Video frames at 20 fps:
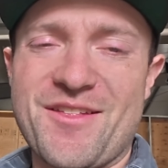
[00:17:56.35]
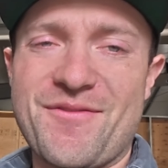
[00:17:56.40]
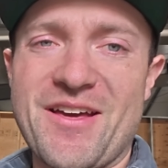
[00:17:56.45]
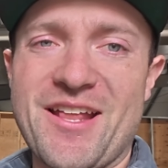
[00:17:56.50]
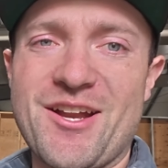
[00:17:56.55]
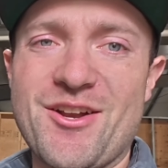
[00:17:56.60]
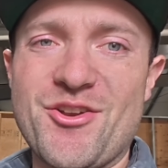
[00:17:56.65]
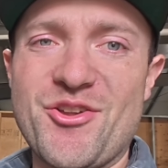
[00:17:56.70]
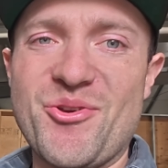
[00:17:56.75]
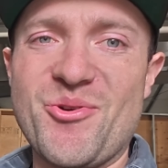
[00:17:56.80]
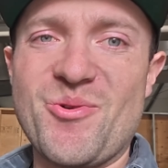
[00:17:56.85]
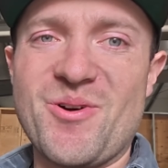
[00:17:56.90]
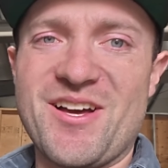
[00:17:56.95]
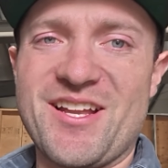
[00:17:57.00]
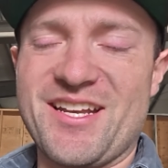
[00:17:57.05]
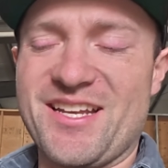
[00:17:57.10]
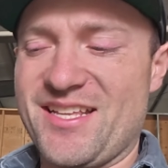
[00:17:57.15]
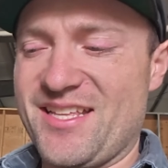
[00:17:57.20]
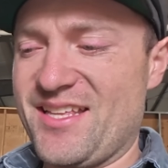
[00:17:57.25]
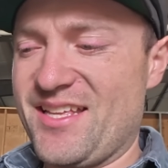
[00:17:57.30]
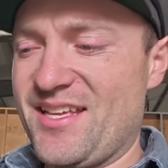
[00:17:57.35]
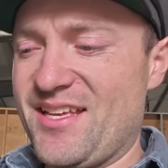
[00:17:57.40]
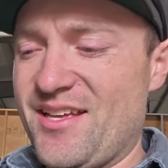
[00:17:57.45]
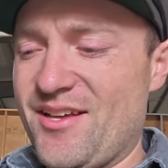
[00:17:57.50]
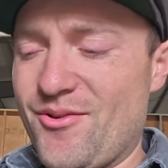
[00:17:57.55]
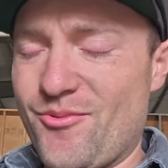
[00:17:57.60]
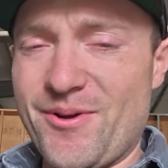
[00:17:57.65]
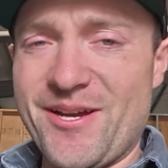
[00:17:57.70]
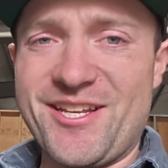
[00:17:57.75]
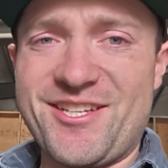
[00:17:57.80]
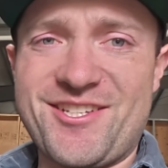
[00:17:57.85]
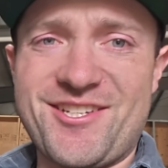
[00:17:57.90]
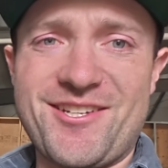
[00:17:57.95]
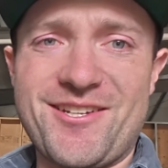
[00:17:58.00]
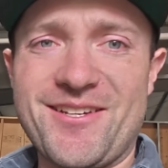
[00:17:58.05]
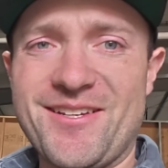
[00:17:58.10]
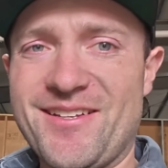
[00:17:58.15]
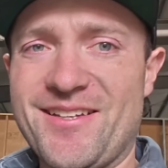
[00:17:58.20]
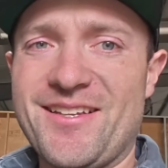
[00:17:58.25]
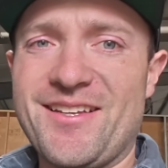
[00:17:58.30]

found a new one. Which,